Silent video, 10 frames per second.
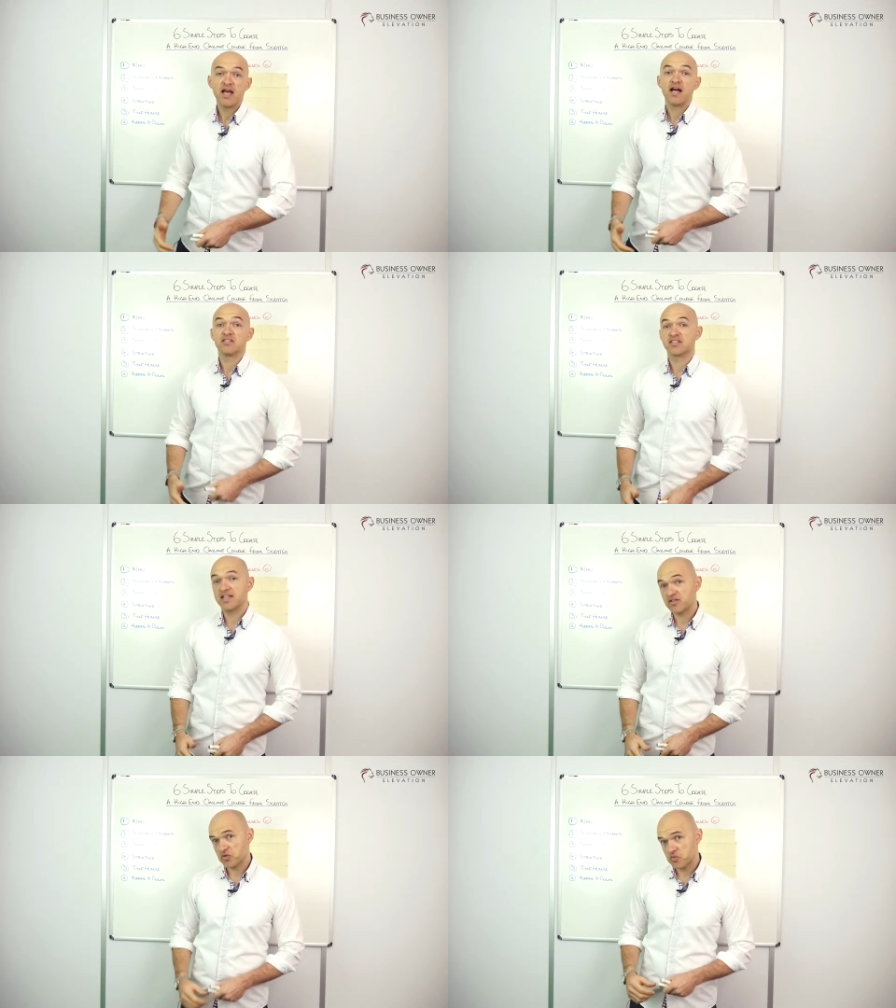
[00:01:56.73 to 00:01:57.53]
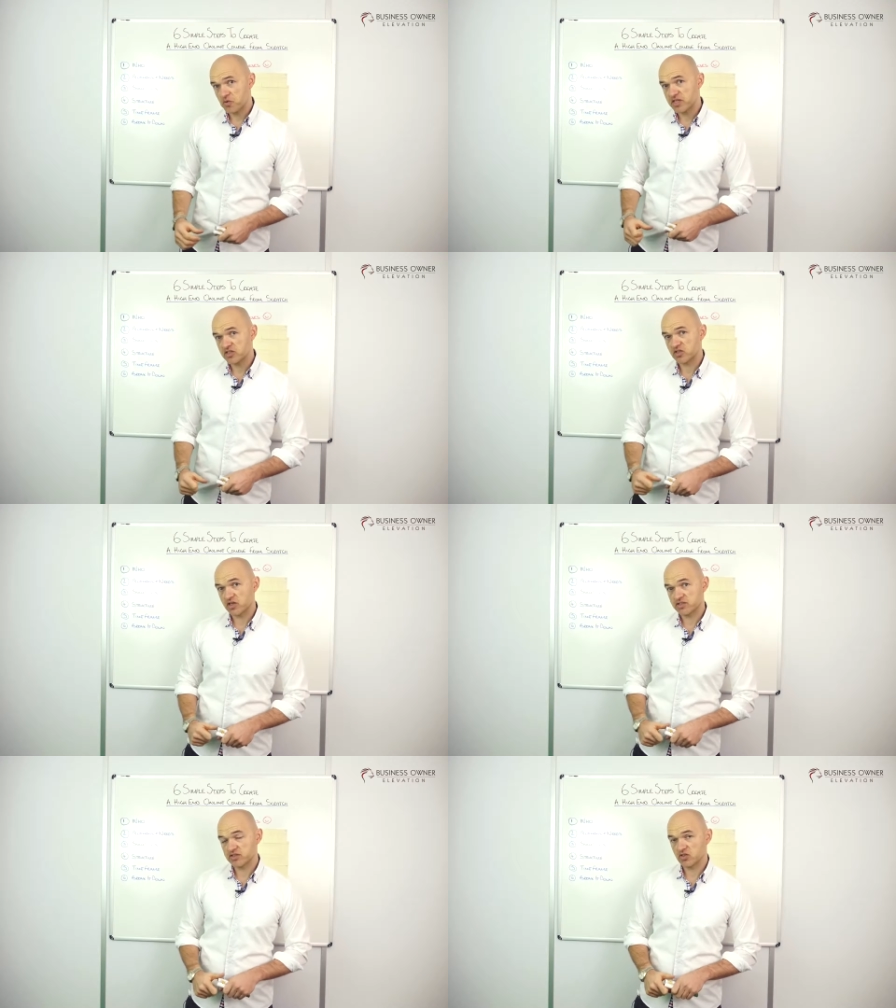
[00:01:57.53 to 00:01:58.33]
And so that's where we
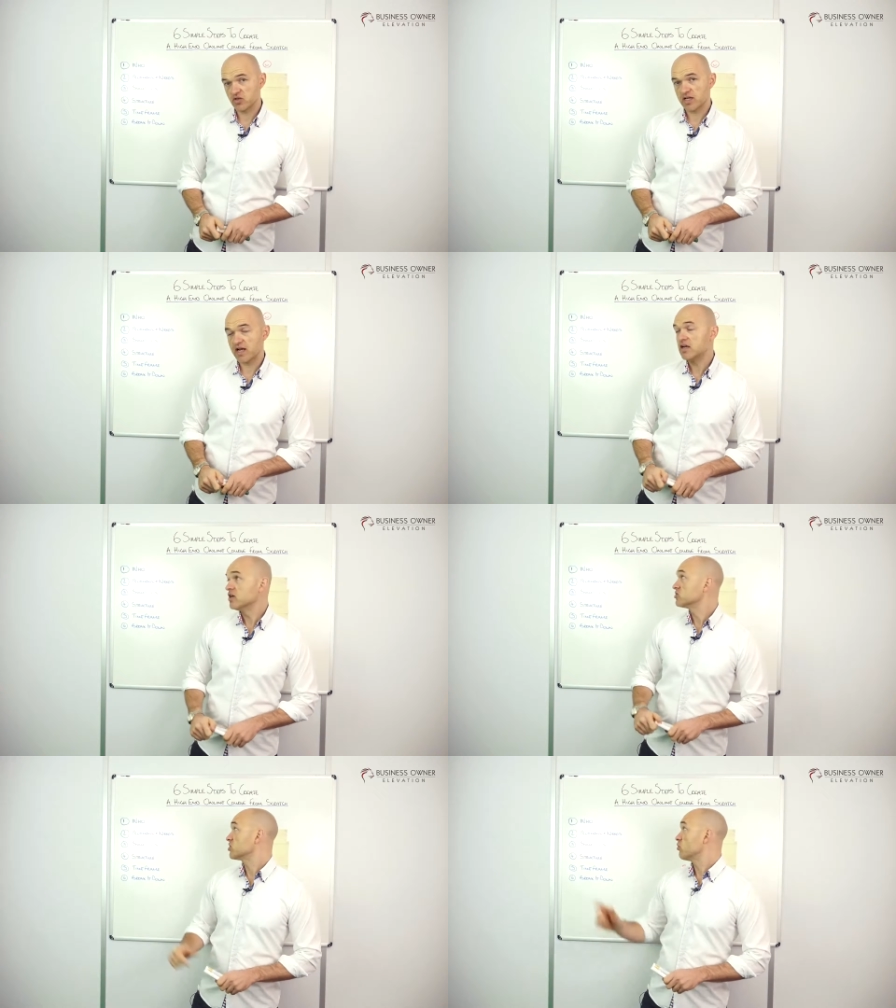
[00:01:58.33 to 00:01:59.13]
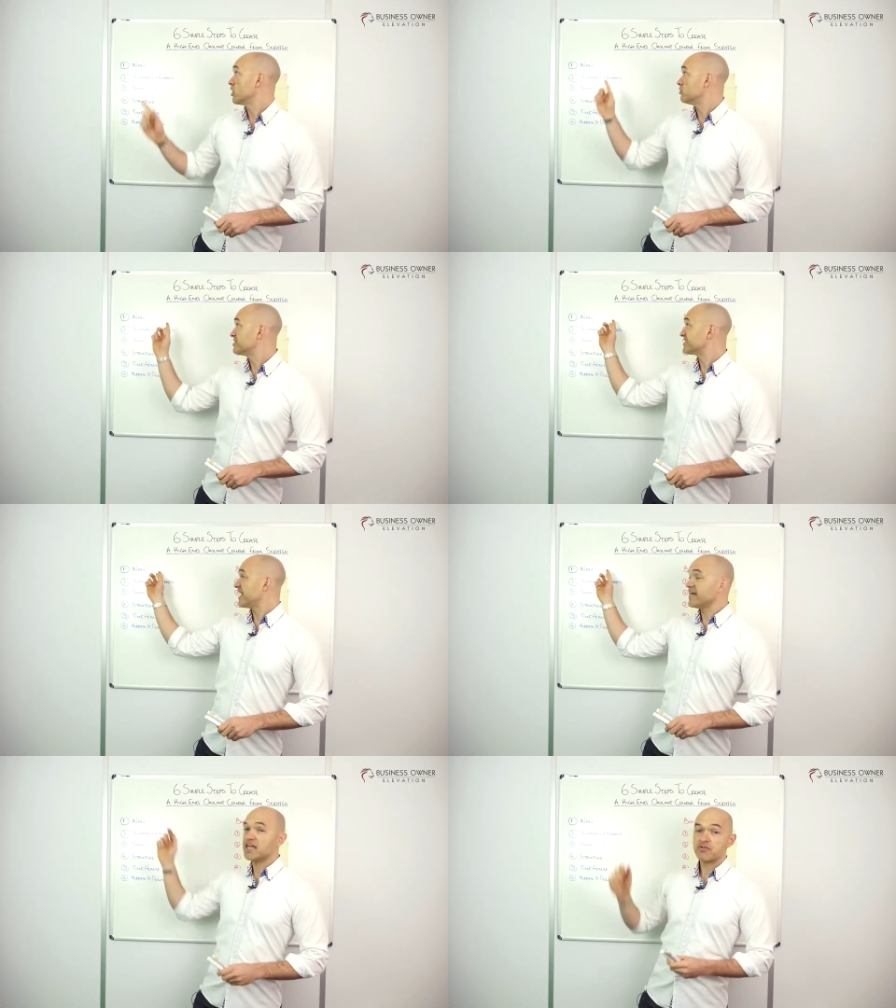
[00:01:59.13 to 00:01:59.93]
started to look at. So what I would
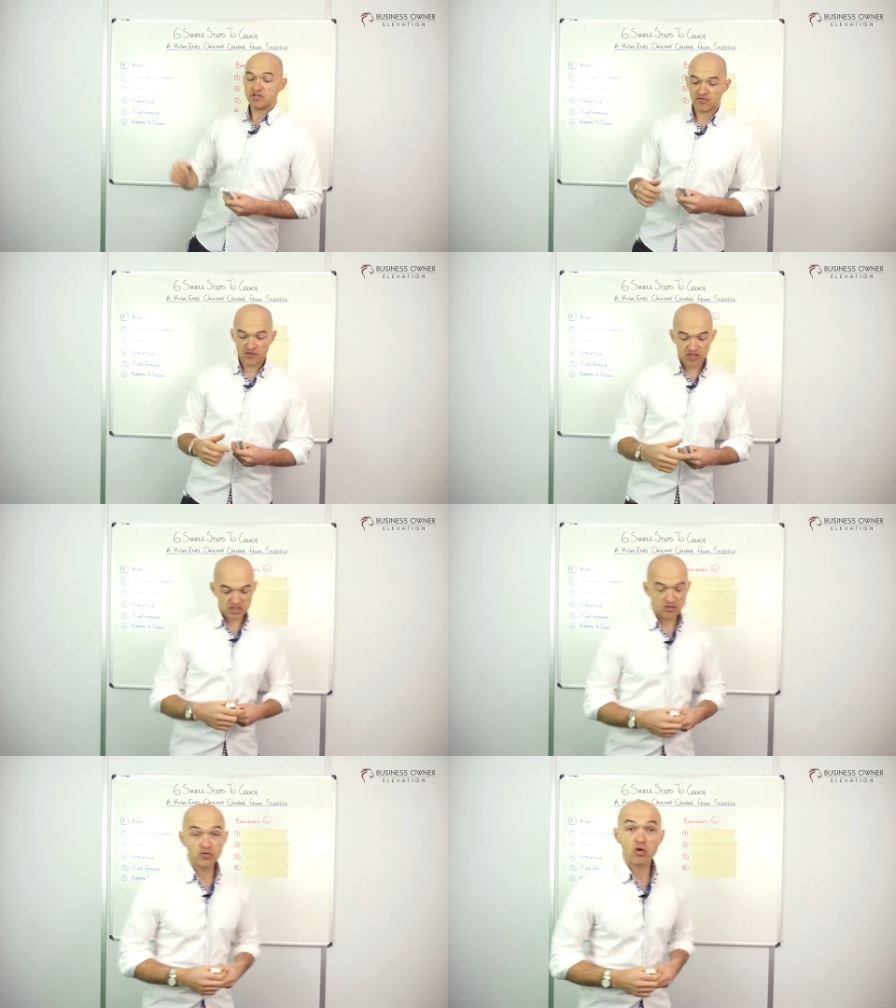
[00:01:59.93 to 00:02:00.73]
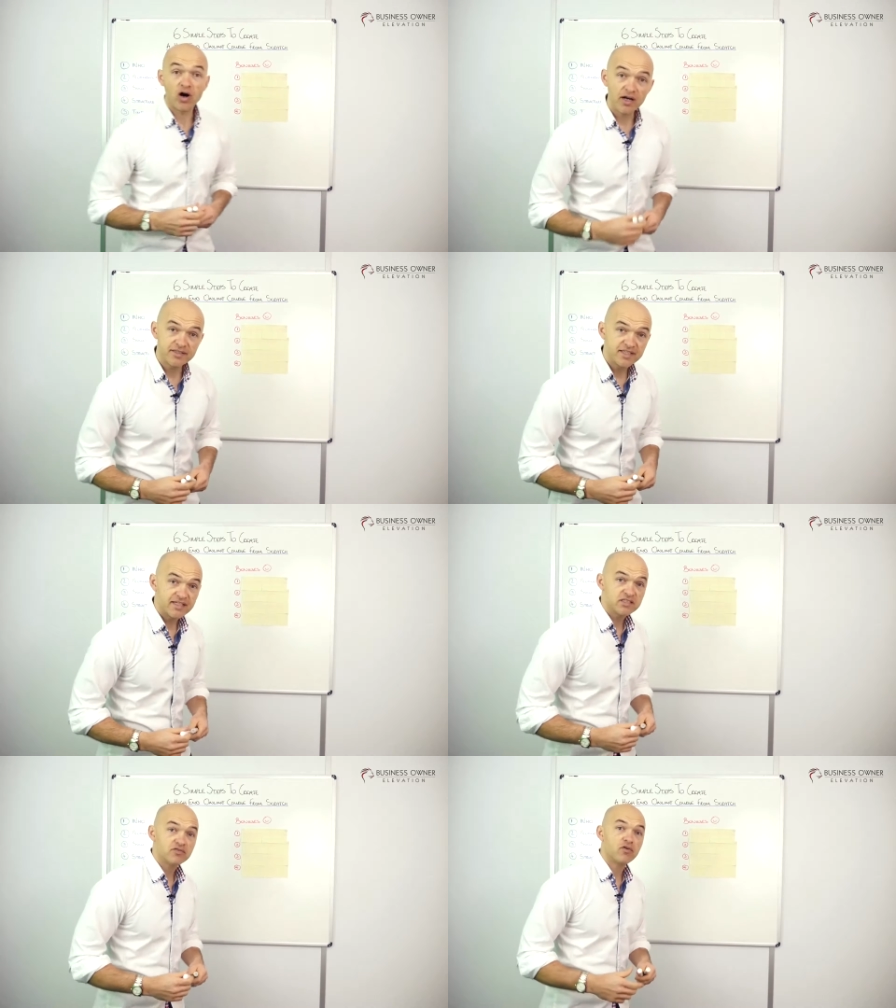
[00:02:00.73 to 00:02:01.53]
say here is, first of all,
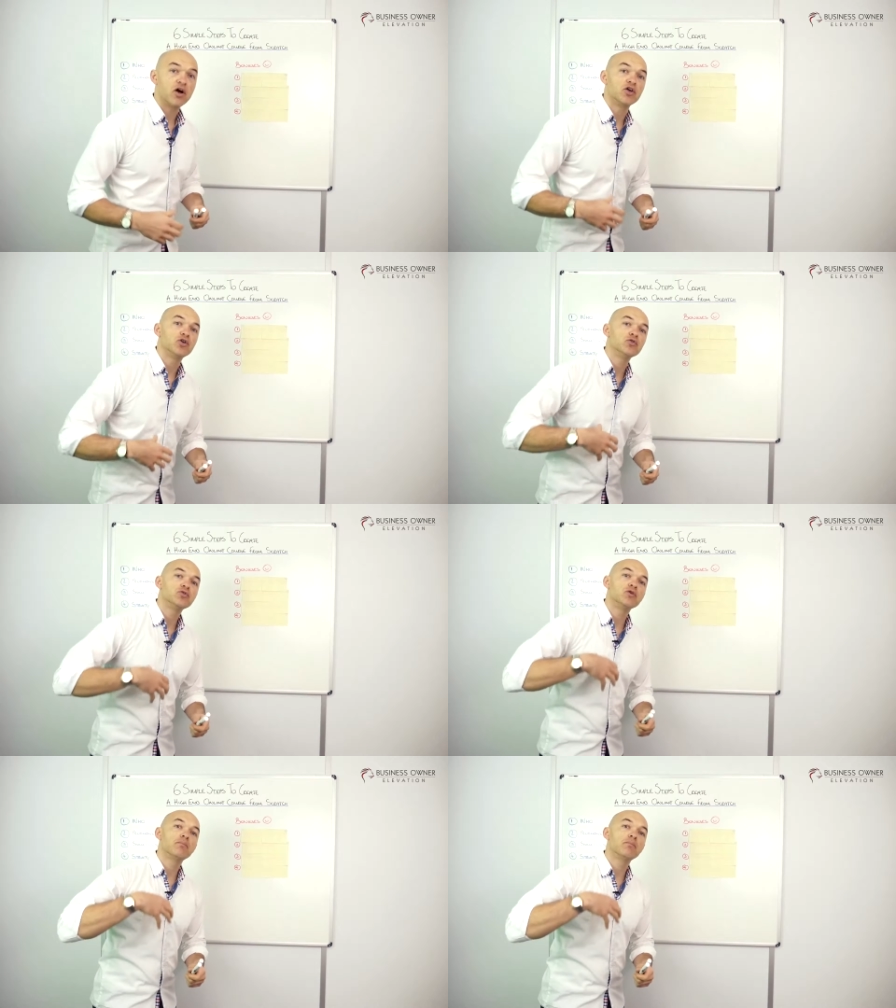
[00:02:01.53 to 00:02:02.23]
identify who your